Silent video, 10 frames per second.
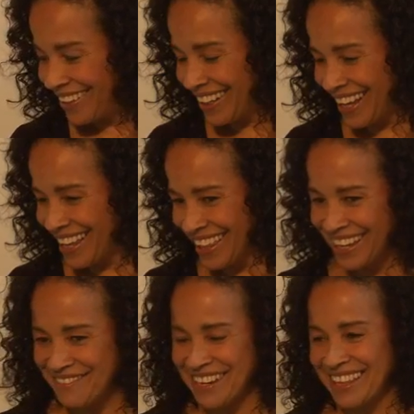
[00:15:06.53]
I can't
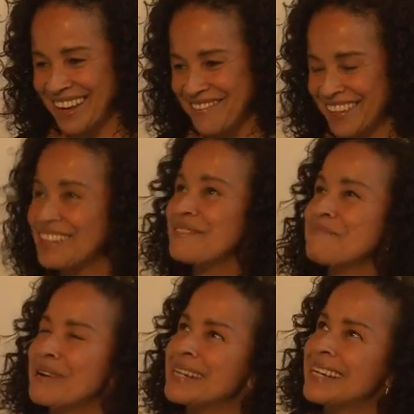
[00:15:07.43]
think of anything. I feel a little
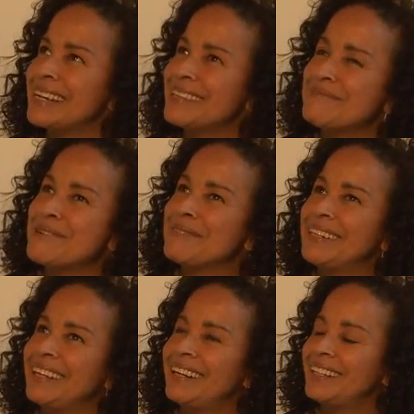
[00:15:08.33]
bit brain dead at the
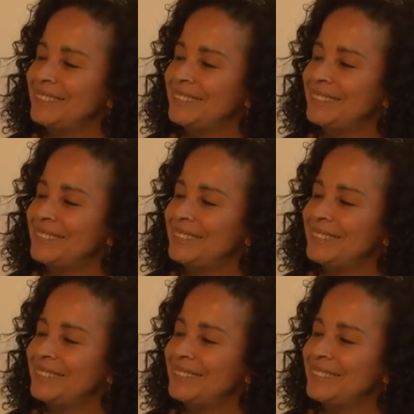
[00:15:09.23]
moment.